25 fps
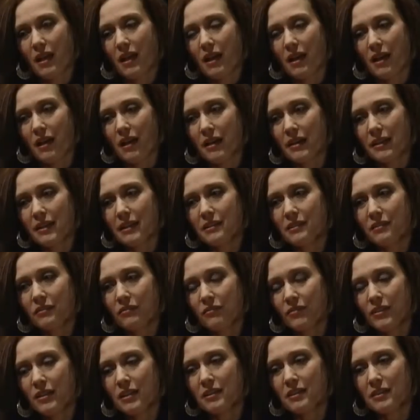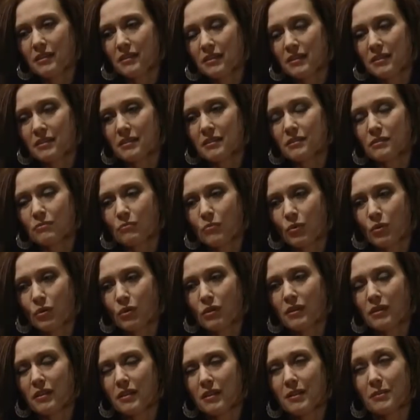I get the feeling this is
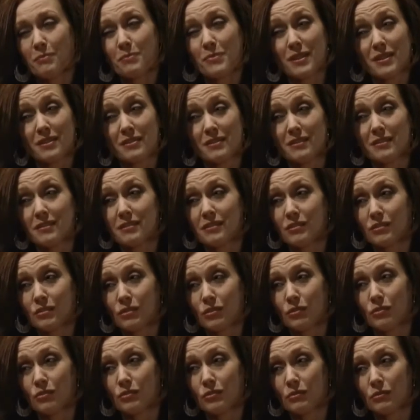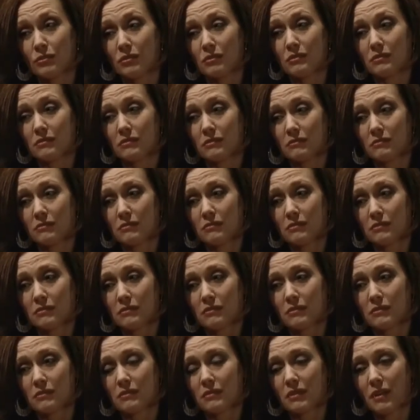more than business as usual.
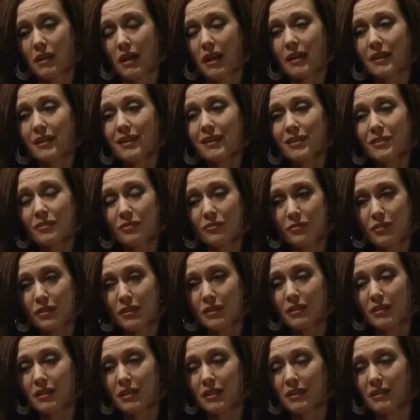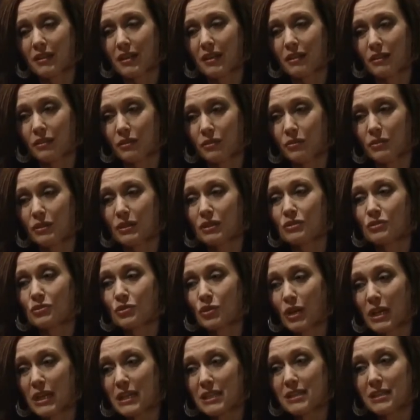I get the feeling that Luke and
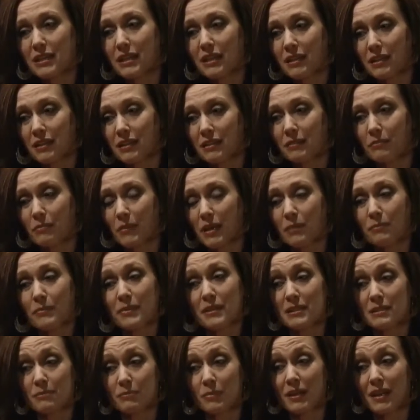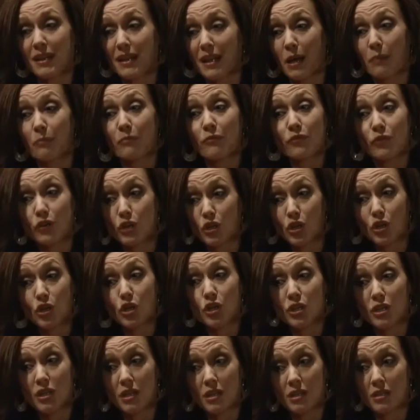Tracy might be splitting up for
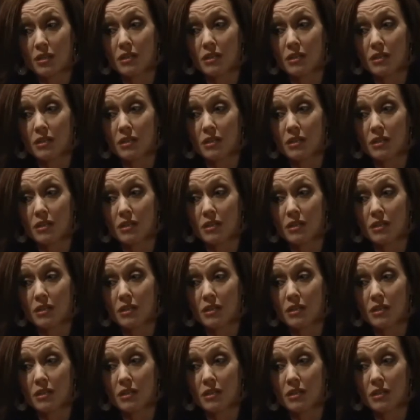good.